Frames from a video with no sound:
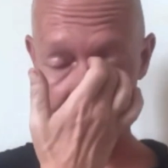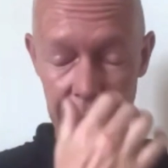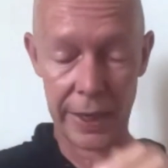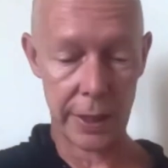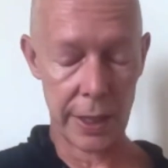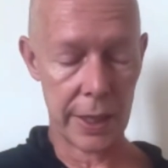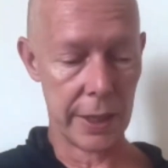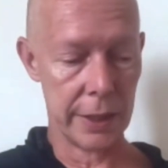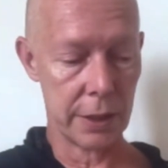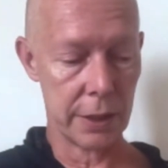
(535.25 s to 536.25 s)

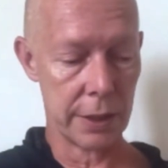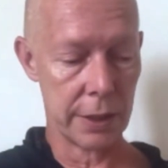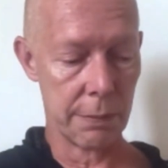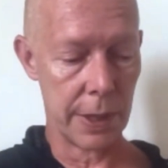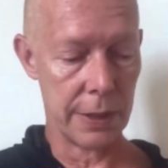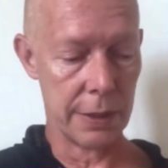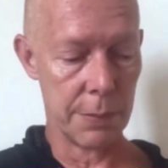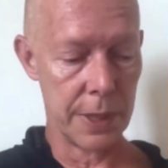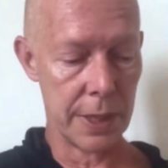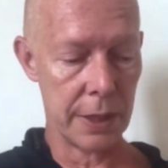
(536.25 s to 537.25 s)
Is
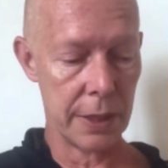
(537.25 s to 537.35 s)
being